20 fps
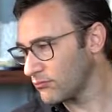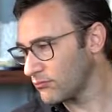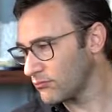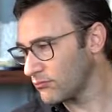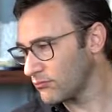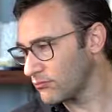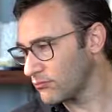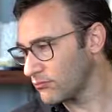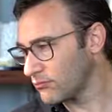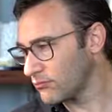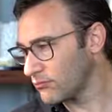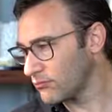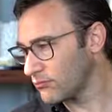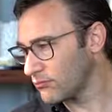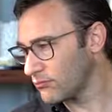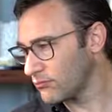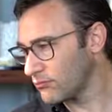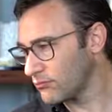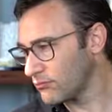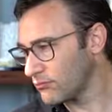
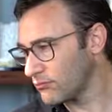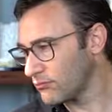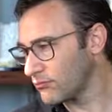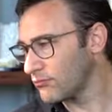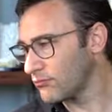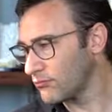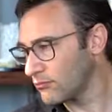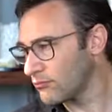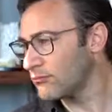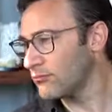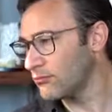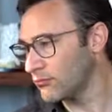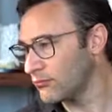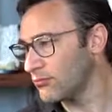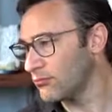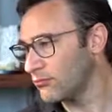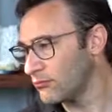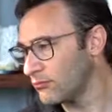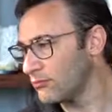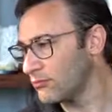
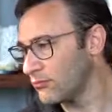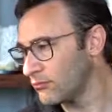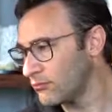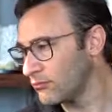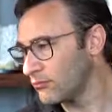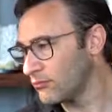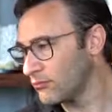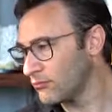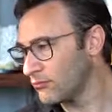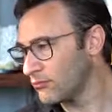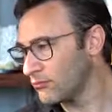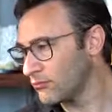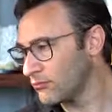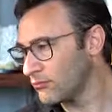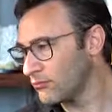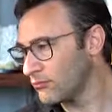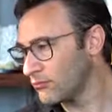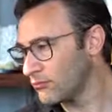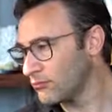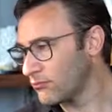
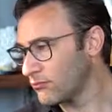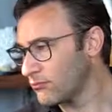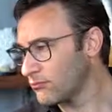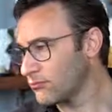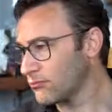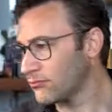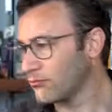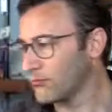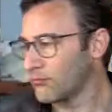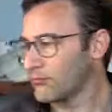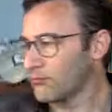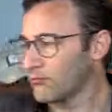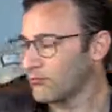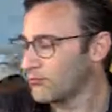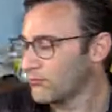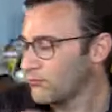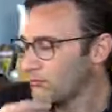[no speech]